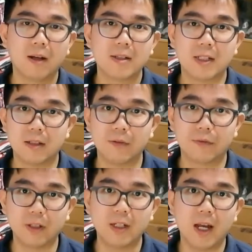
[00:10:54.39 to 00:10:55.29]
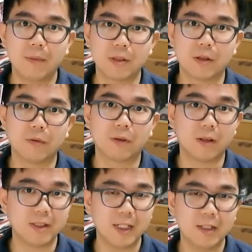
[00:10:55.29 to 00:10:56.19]
Season 3, Episode
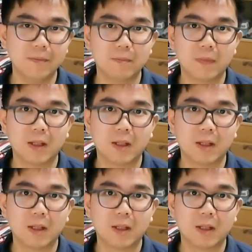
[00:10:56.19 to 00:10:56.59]
13,